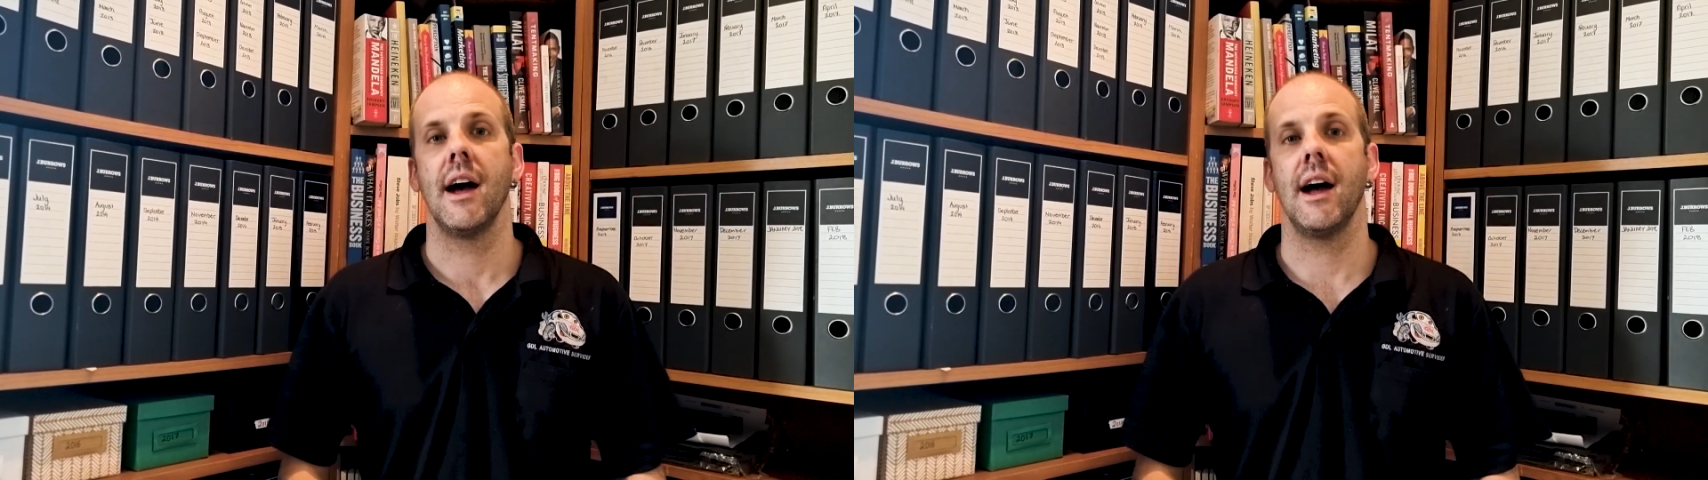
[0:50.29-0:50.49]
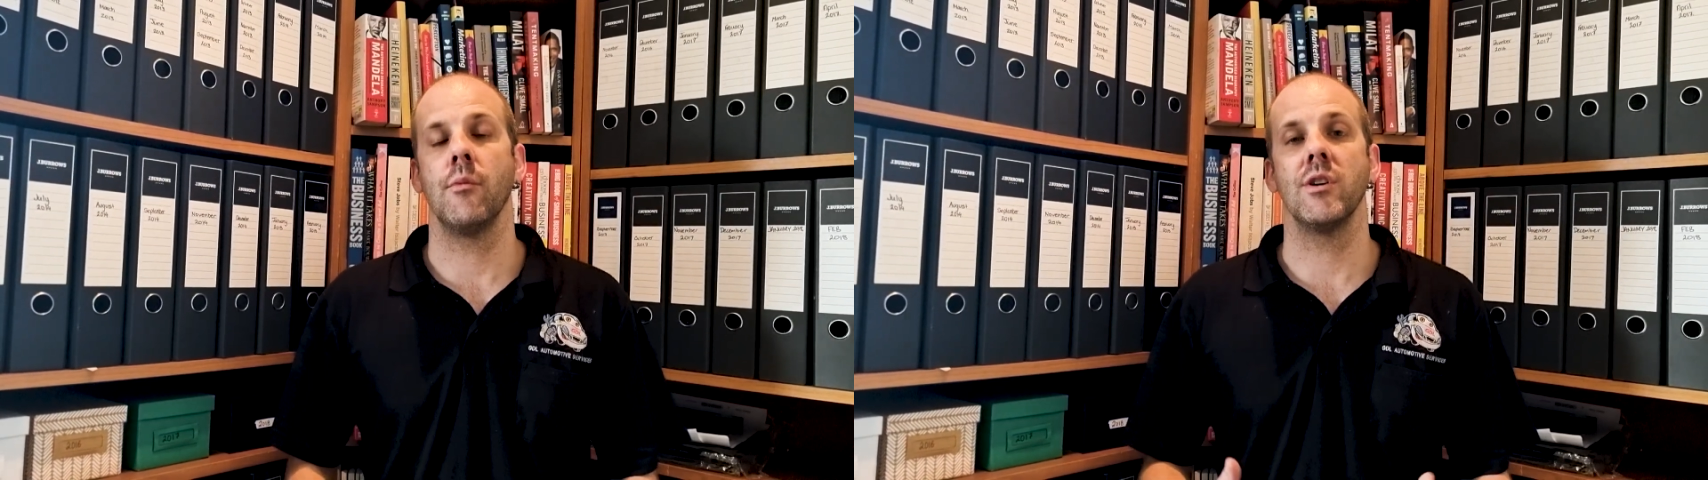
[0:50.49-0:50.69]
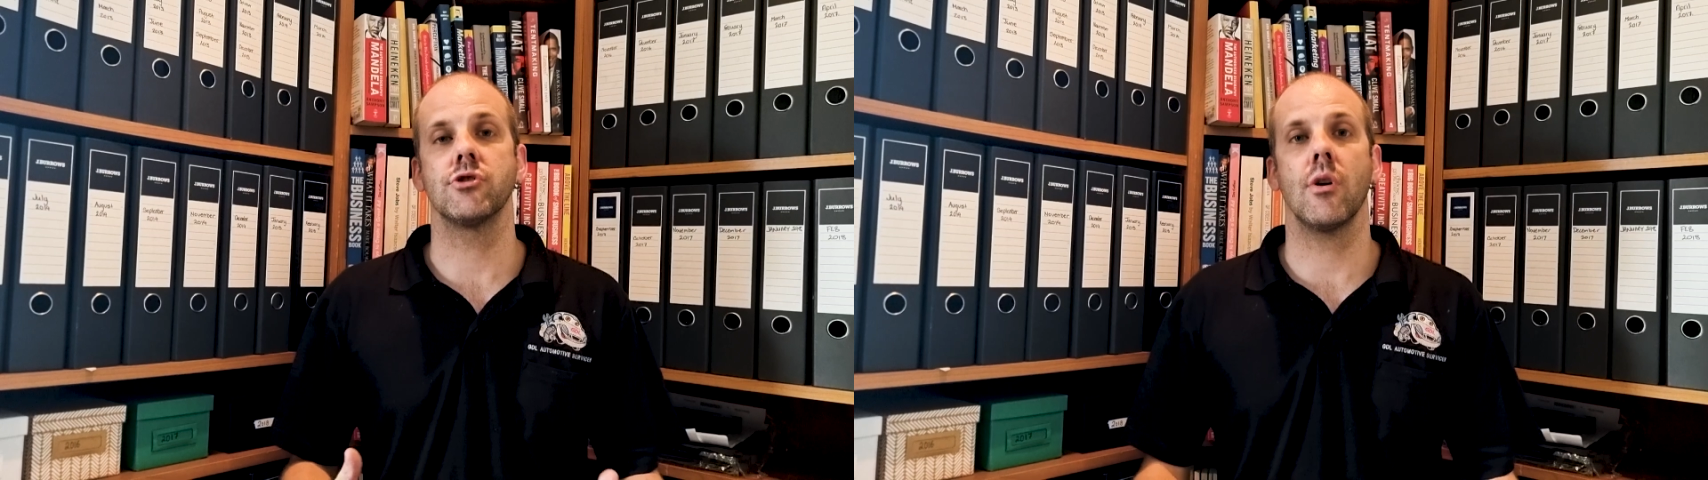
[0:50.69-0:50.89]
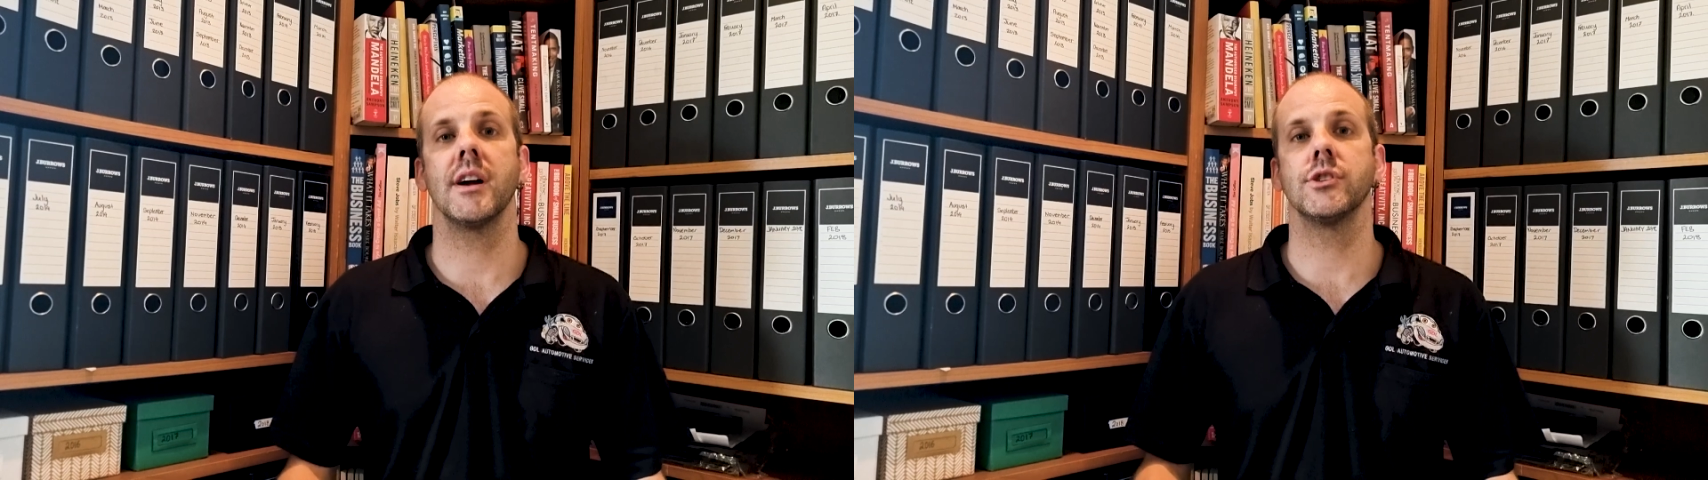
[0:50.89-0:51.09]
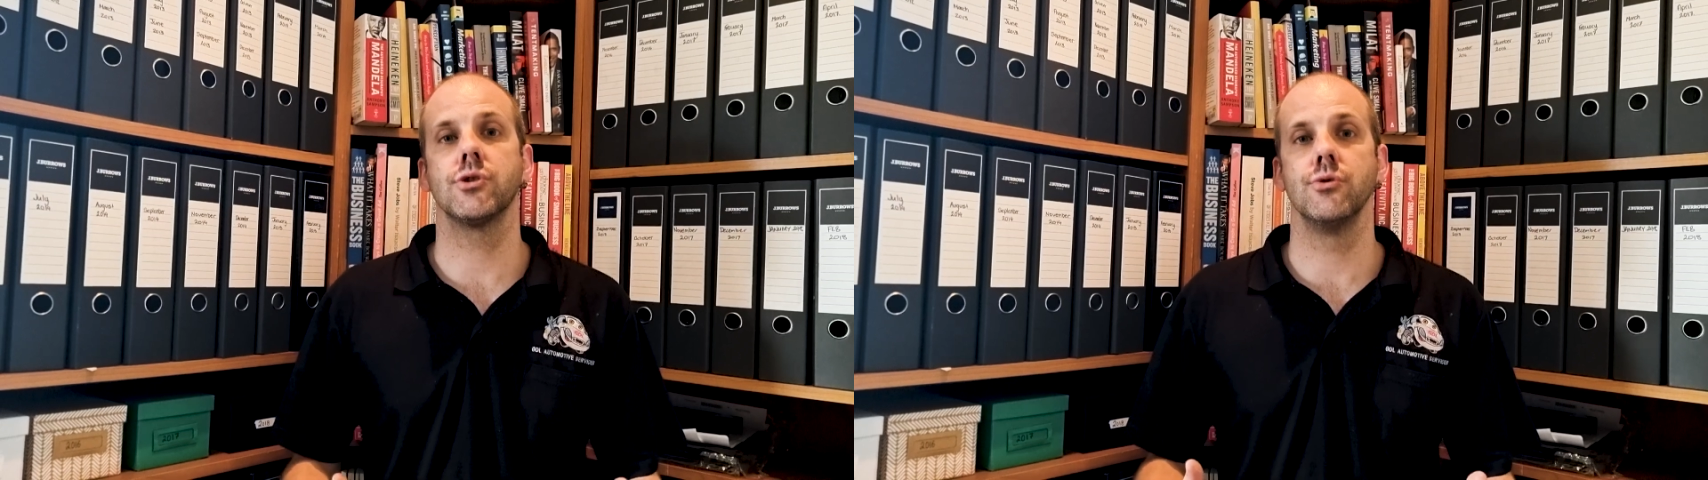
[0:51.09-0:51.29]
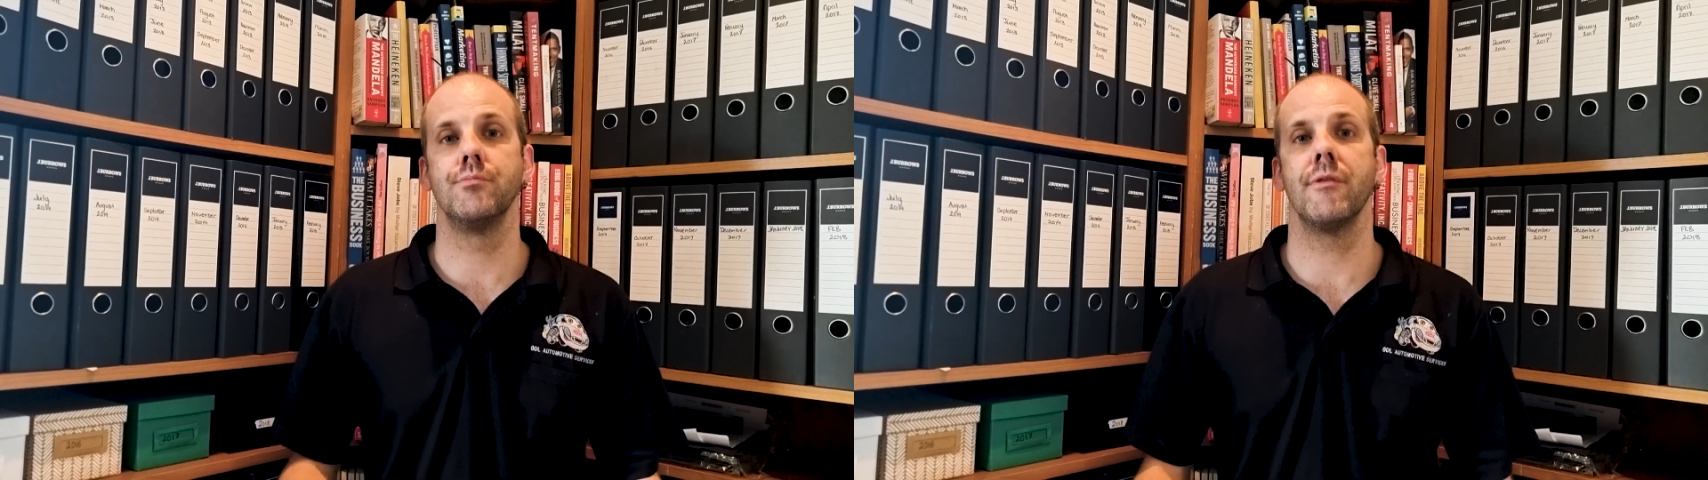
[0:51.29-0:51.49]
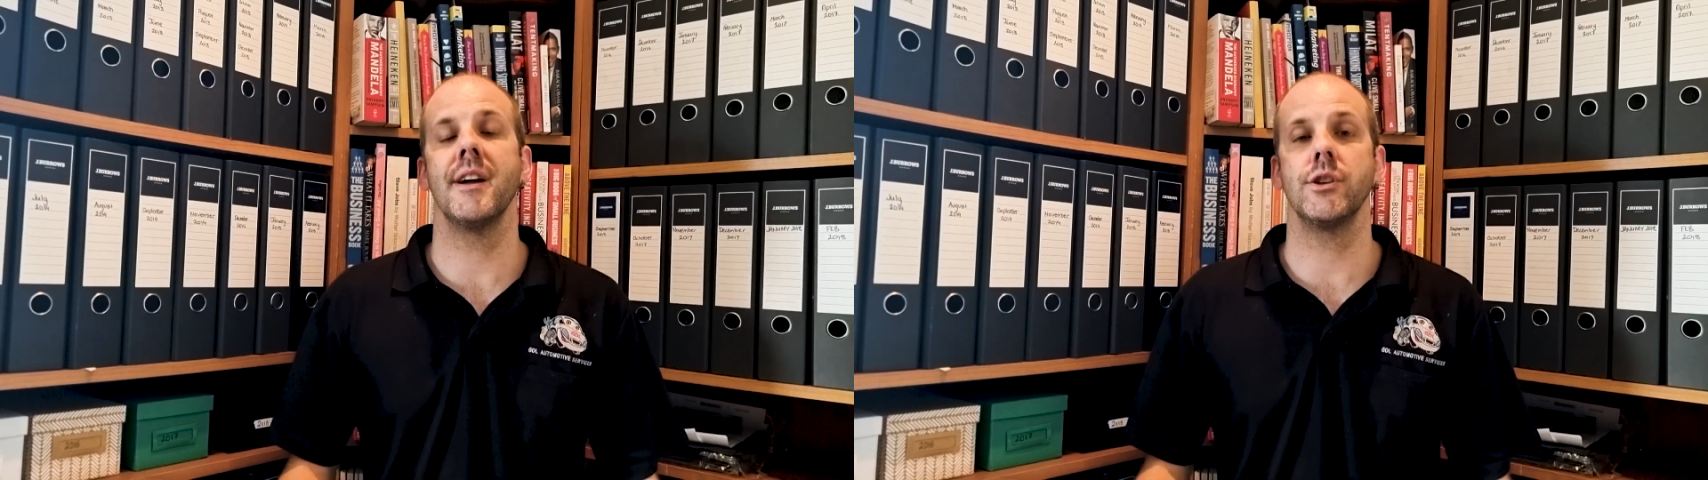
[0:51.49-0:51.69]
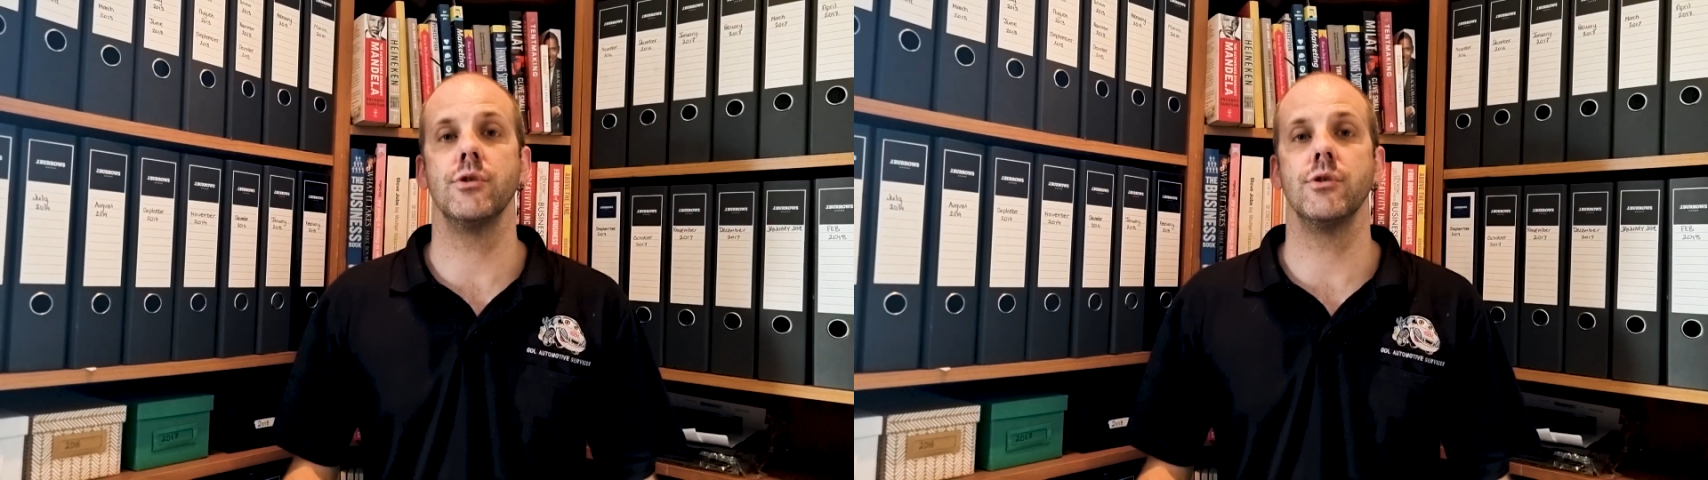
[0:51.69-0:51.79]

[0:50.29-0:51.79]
And we're trying to prevent